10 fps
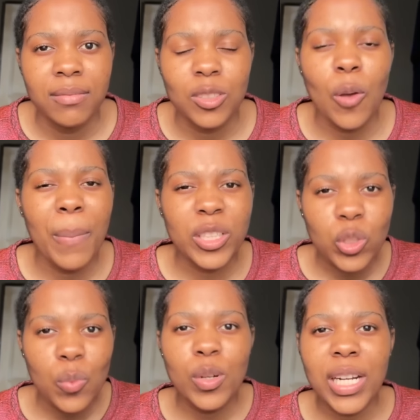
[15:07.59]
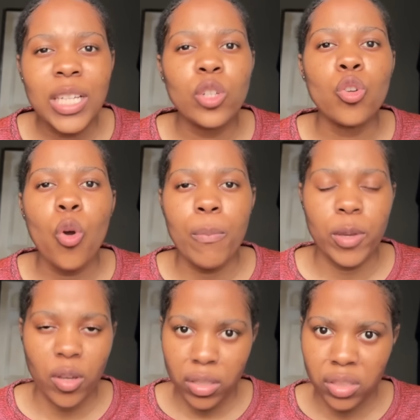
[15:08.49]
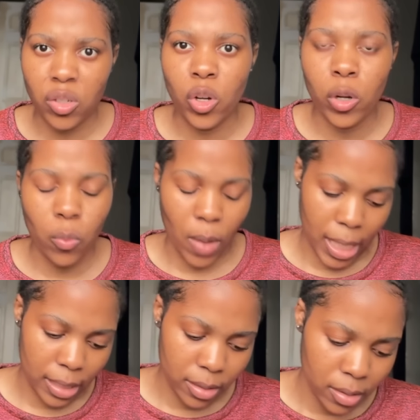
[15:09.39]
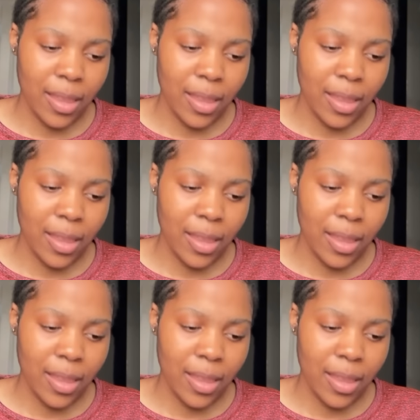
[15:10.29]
So, but you wouldn't know because you're not white.